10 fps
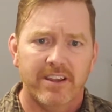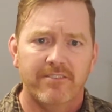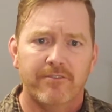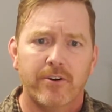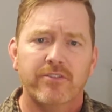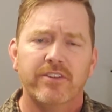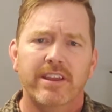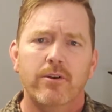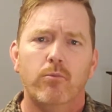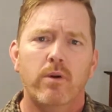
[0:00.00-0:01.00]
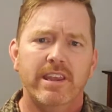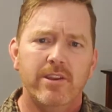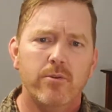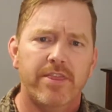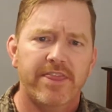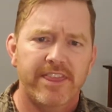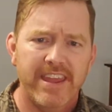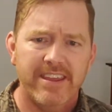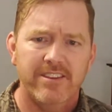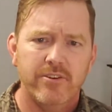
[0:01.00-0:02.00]
Conversely, what you
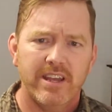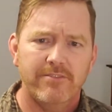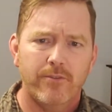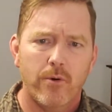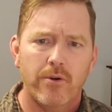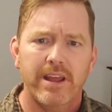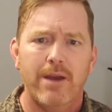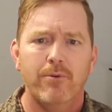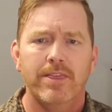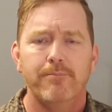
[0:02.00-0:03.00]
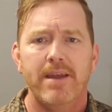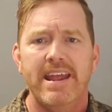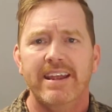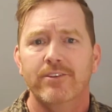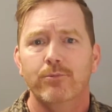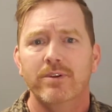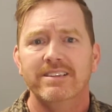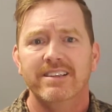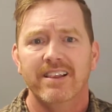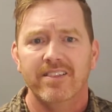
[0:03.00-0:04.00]
think you can afford and what the bank is willing
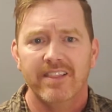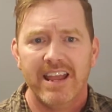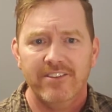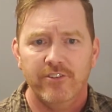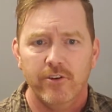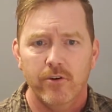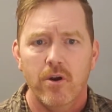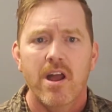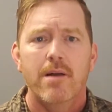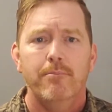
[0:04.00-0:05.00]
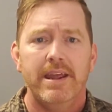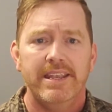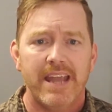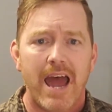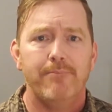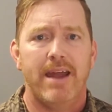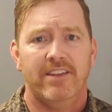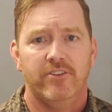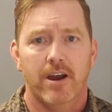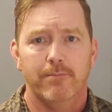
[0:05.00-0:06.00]
to lend you may not
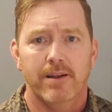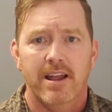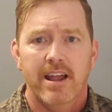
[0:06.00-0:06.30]
match up,